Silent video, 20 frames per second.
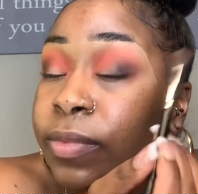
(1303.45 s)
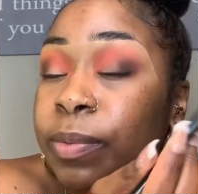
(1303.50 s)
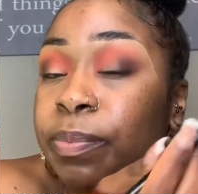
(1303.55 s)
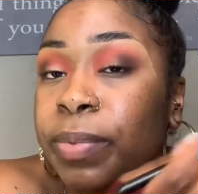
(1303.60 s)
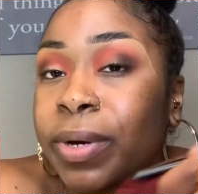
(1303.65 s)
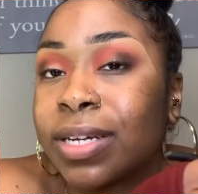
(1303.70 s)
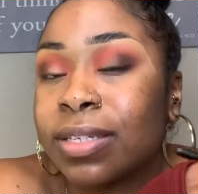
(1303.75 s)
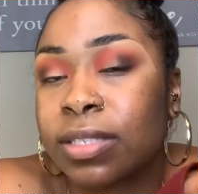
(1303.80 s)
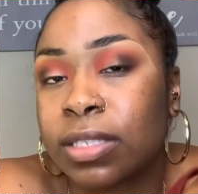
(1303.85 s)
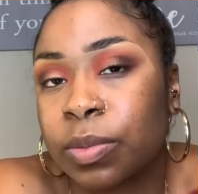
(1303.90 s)

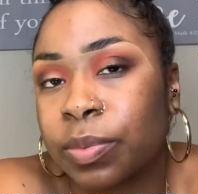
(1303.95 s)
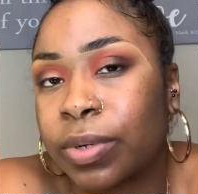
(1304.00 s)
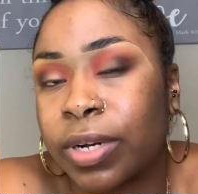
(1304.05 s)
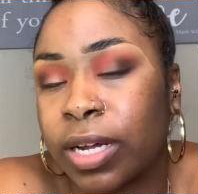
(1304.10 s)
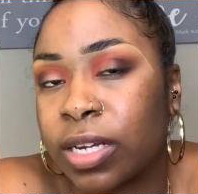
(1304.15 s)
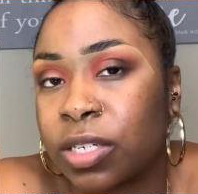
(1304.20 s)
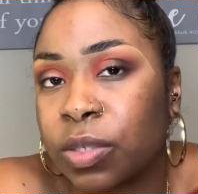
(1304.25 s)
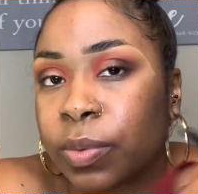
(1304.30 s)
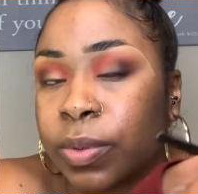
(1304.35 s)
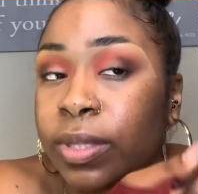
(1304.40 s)
But since we're
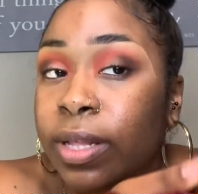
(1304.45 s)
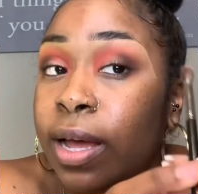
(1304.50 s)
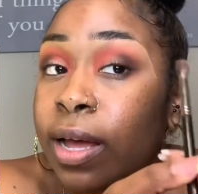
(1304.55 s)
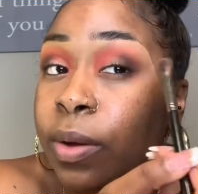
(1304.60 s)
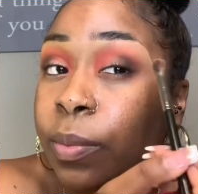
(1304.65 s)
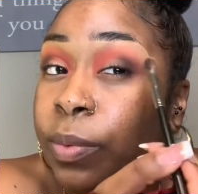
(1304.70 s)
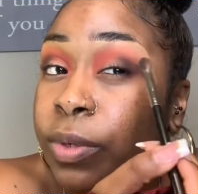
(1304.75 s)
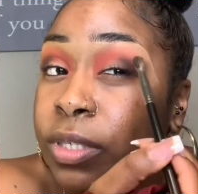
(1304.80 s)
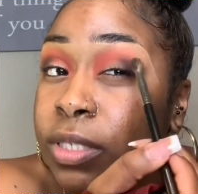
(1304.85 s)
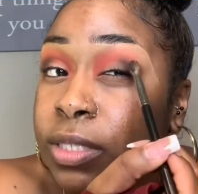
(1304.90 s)
not doing
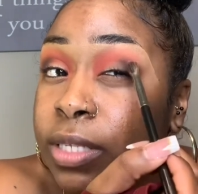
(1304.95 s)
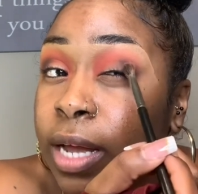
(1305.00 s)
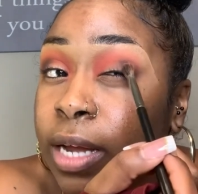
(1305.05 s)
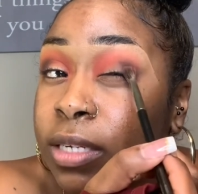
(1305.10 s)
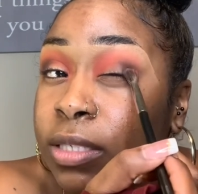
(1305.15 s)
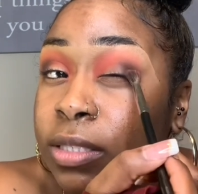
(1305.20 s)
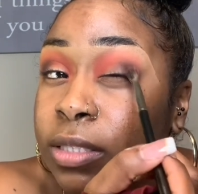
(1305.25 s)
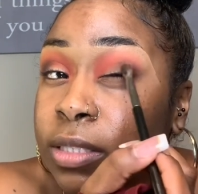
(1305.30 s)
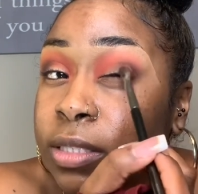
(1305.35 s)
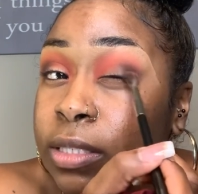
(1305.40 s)
that, we're just
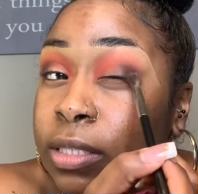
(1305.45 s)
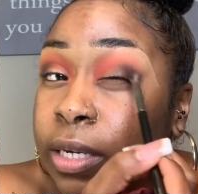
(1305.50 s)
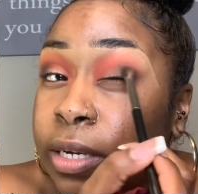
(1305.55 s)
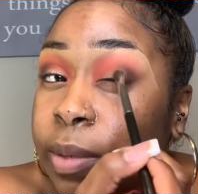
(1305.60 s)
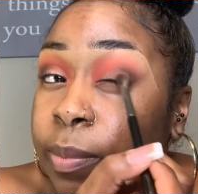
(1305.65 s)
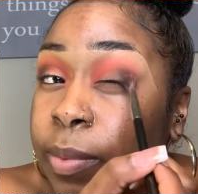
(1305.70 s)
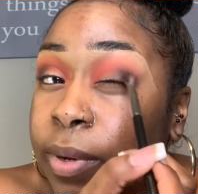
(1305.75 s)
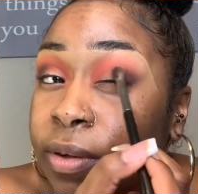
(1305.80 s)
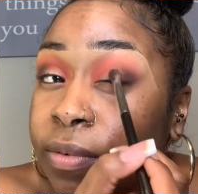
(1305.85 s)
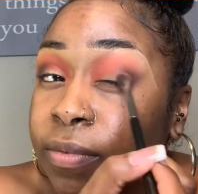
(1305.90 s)
actually just going
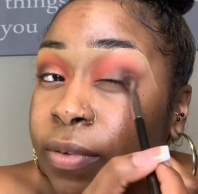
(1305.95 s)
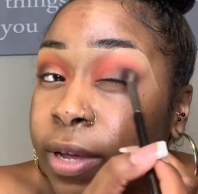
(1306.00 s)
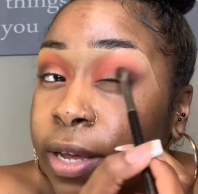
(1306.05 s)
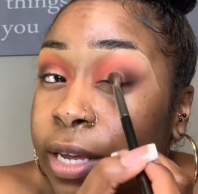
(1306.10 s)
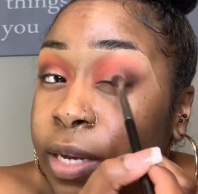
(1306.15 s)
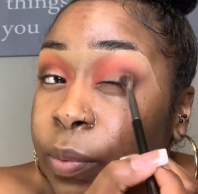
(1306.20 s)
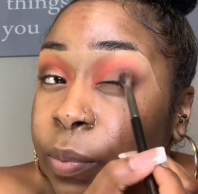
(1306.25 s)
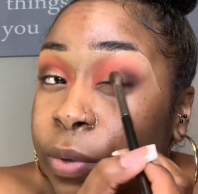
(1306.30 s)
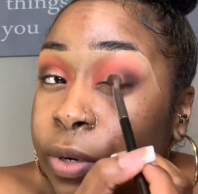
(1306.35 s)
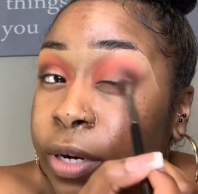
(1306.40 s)
to buff
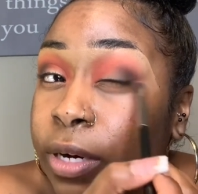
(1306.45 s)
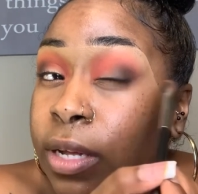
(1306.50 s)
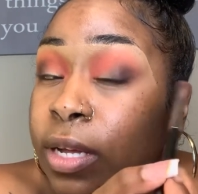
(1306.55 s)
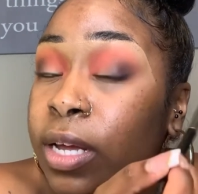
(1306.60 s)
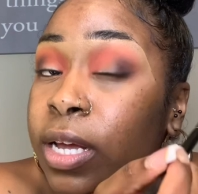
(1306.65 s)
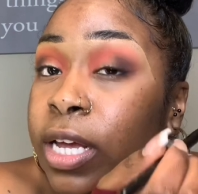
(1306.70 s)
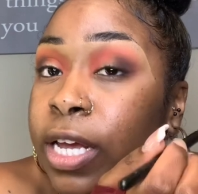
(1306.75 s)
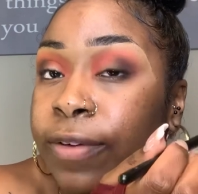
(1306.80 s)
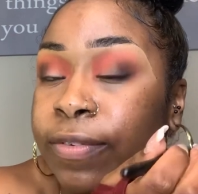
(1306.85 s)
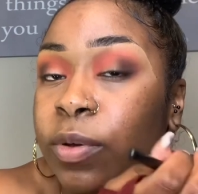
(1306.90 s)
inward
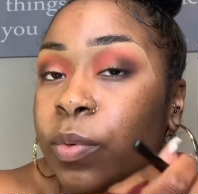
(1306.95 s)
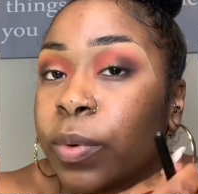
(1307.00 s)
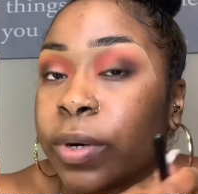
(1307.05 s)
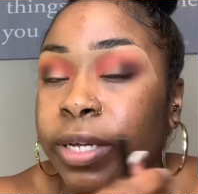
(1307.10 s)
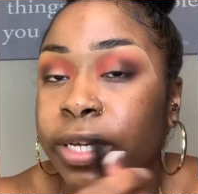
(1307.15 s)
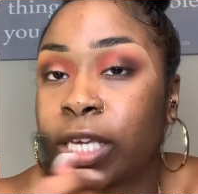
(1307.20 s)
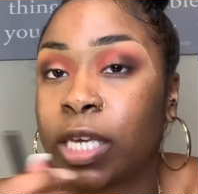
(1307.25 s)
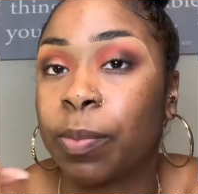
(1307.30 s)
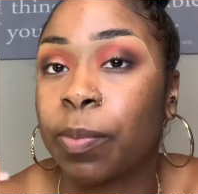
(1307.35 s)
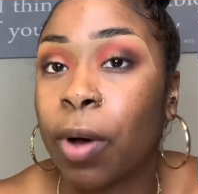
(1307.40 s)
if you
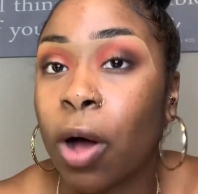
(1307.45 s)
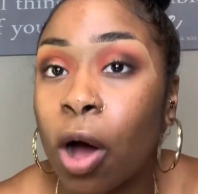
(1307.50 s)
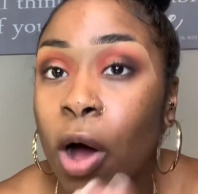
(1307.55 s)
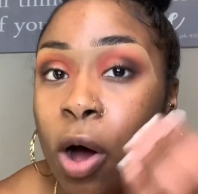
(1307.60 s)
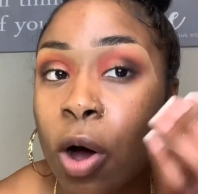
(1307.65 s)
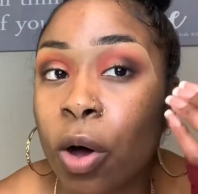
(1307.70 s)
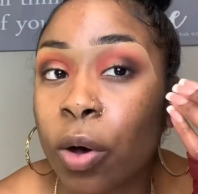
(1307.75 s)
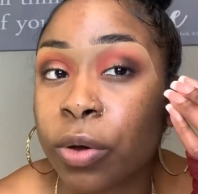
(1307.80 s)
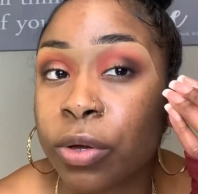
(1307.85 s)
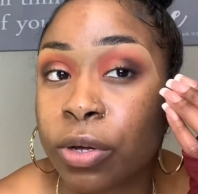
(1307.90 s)
want to keep
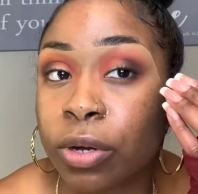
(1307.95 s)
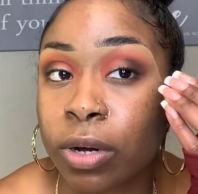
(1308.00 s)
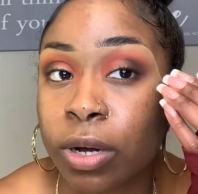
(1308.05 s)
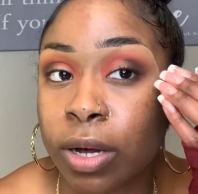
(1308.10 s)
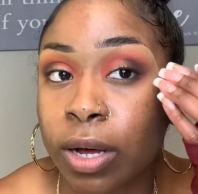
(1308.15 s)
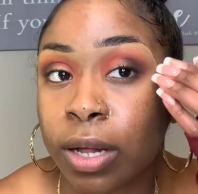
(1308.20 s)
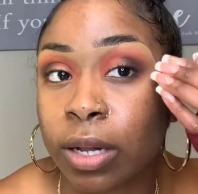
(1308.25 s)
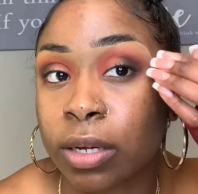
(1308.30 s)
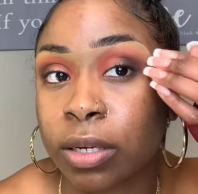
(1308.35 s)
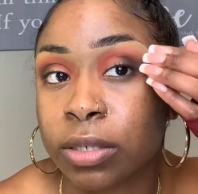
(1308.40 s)
all your
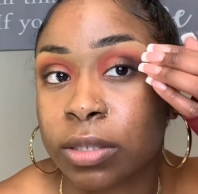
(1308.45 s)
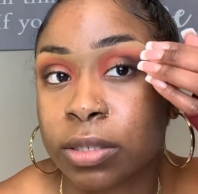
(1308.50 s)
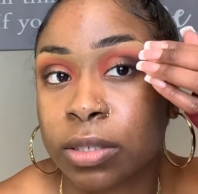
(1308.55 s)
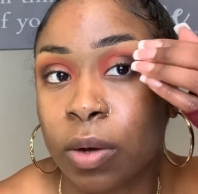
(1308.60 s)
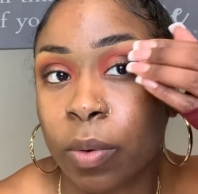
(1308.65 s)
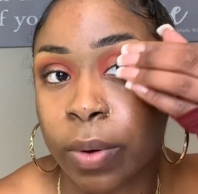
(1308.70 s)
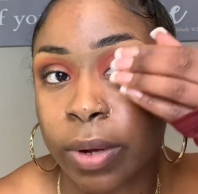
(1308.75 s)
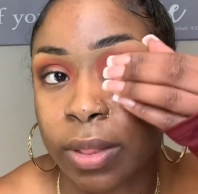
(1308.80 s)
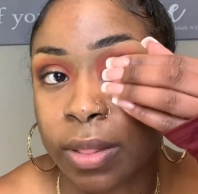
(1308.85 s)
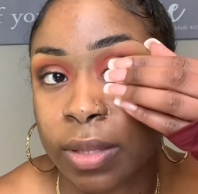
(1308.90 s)
colors
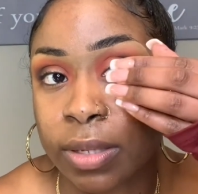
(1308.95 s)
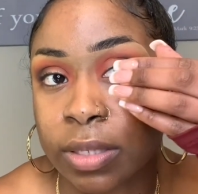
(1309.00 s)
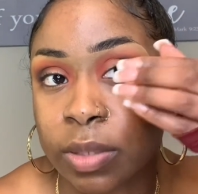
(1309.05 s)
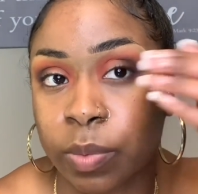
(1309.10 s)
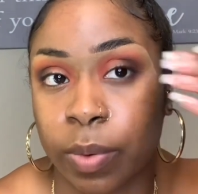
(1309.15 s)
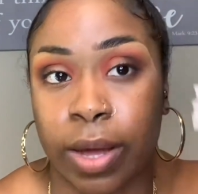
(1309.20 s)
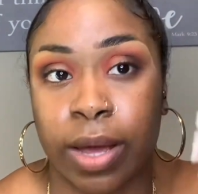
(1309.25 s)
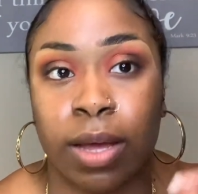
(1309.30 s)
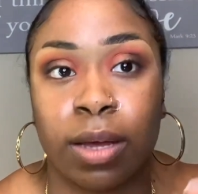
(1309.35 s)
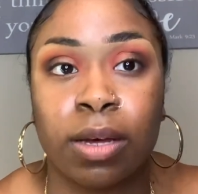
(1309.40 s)
going this
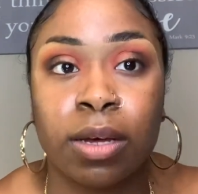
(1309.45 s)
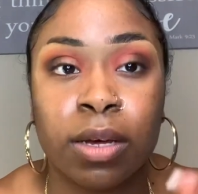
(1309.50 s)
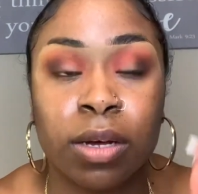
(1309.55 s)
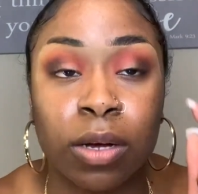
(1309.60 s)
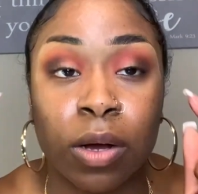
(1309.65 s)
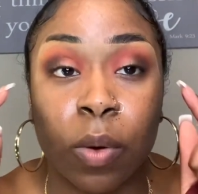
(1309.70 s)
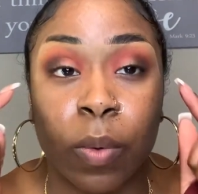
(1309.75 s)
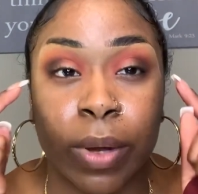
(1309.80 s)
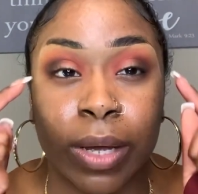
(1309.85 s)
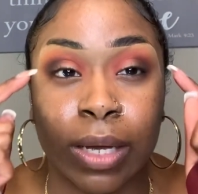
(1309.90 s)
way,
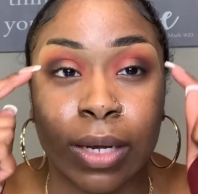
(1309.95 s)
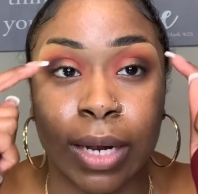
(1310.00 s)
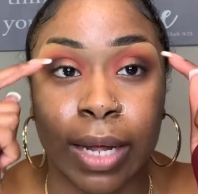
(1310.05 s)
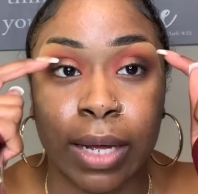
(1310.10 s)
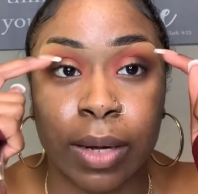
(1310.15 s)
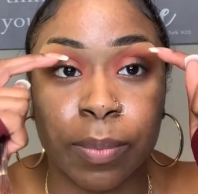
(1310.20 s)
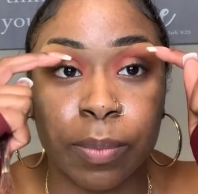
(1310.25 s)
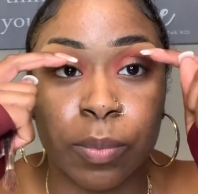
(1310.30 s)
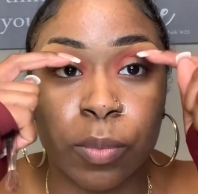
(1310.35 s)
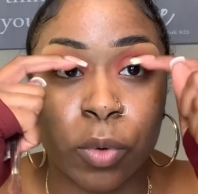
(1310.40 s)
going
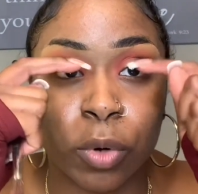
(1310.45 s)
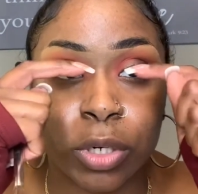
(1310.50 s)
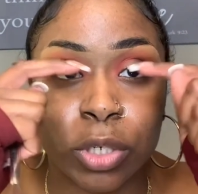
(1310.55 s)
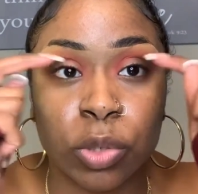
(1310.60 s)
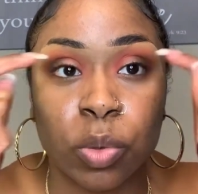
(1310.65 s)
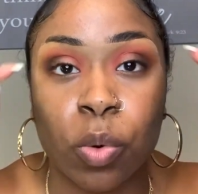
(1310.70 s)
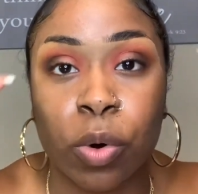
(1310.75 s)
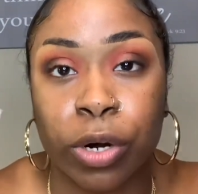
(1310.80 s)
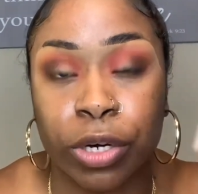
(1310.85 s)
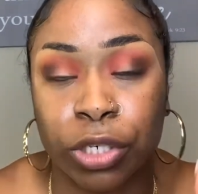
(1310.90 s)
like more
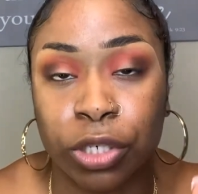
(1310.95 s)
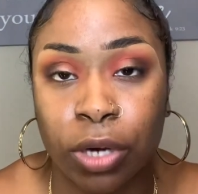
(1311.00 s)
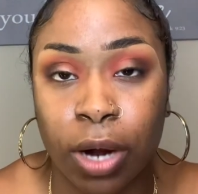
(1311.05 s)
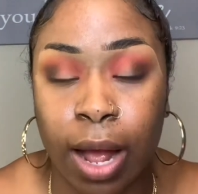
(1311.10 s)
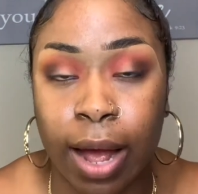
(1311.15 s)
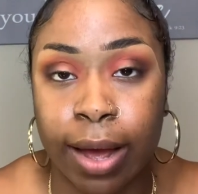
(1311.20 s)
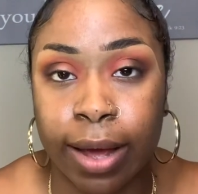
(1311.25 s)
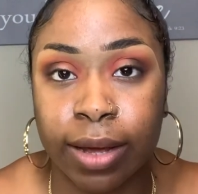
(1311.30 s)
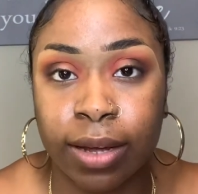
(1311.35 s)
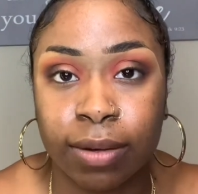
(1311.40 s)
towards your
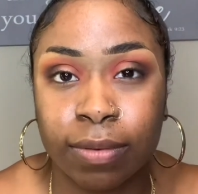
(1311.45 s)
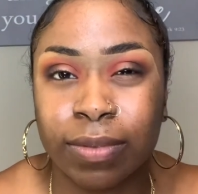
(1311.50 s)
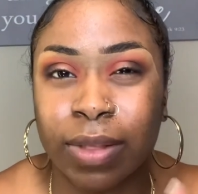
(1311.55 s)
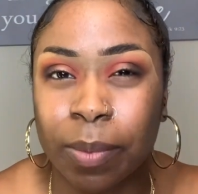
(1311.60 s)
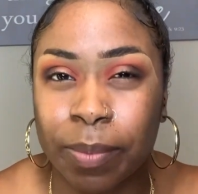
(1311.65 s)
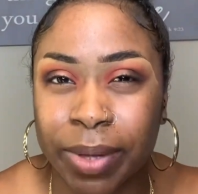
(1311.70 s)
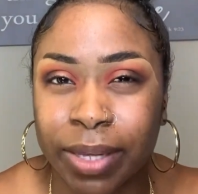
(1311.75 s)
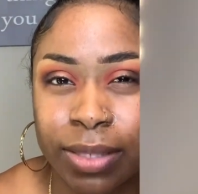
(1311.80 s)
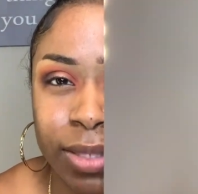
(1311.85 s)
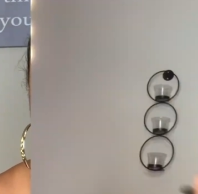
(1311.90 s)
eye. If that
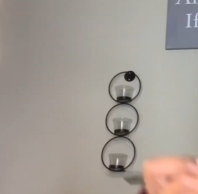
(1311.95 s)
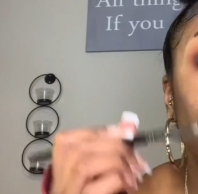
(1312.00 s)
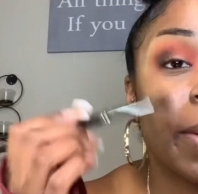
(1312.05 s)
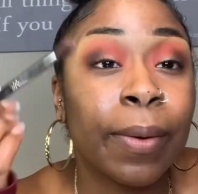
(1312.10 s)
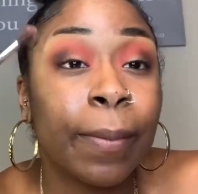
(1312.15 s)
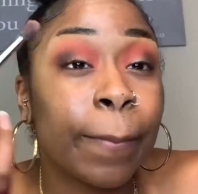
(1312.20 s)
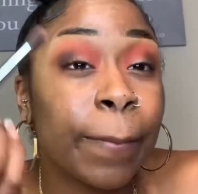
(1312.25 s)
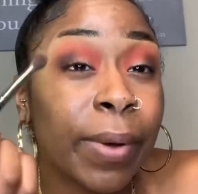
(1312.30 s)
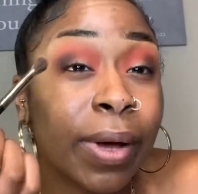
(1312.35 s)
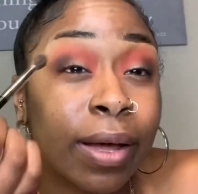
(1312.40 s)
makes sense?
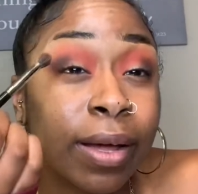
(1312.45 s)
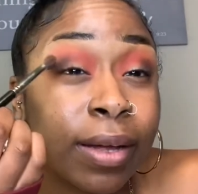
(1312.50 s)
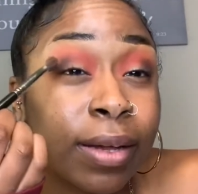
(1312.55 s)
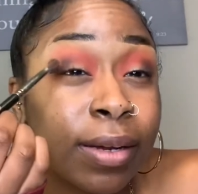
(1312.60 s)
But